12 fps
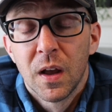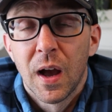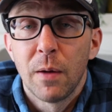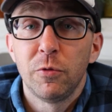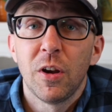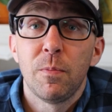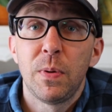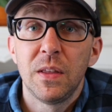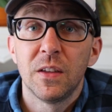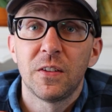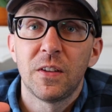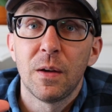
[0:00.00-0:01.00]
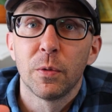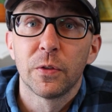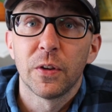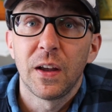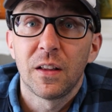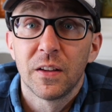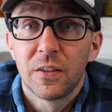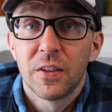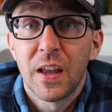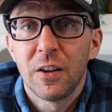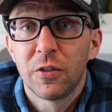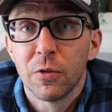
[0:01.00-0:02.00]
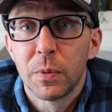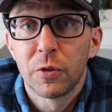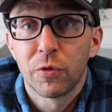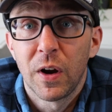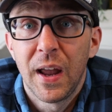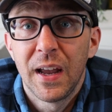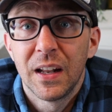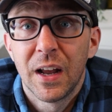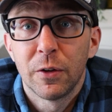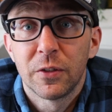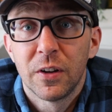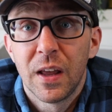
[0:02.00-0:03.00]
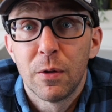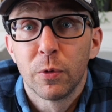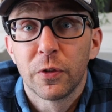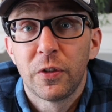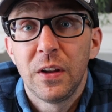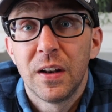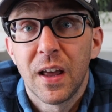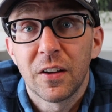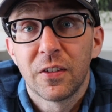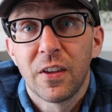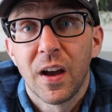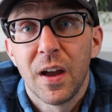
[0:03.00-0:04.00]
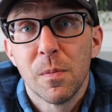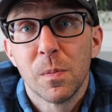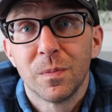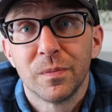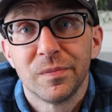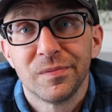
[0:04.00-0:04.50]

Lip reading: I'm JP, the Stable Cyclist. Thanks so much for hanging out today. We'll see you next time.